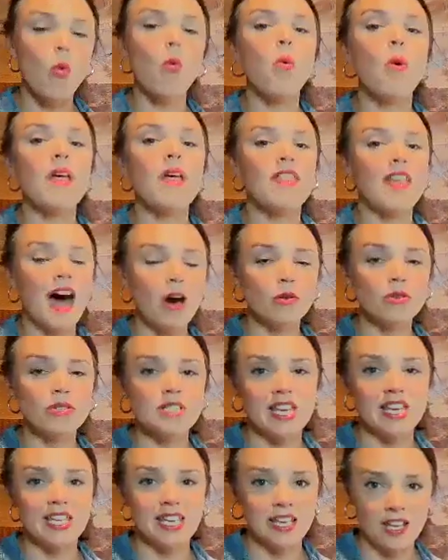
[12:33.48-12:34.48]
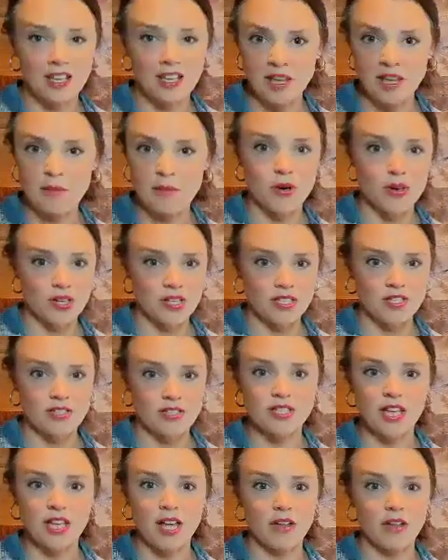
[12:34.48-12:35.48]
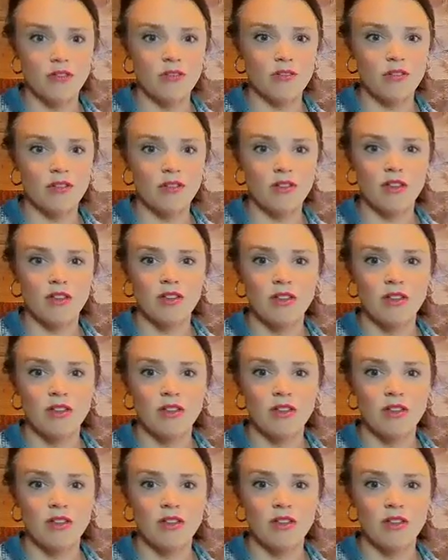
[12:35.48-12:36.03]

without taking on that burden yourself.